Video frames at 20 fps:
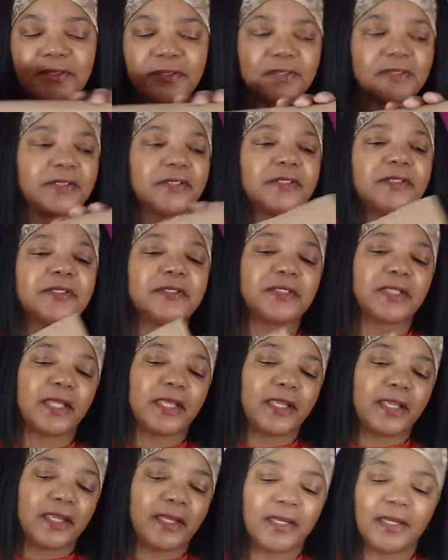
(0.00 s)
This is
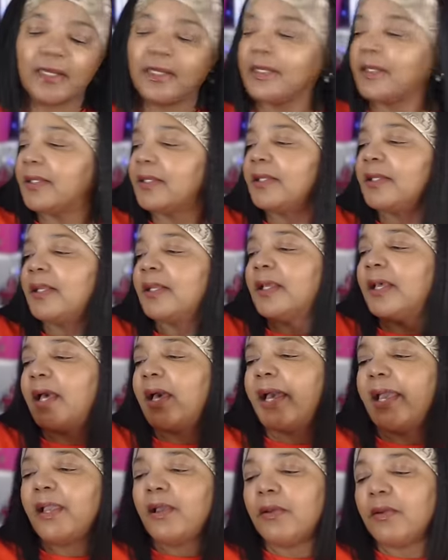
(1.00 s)
a,
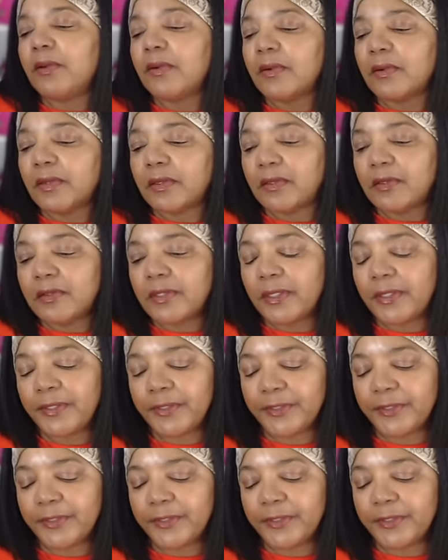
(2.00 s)
I ordered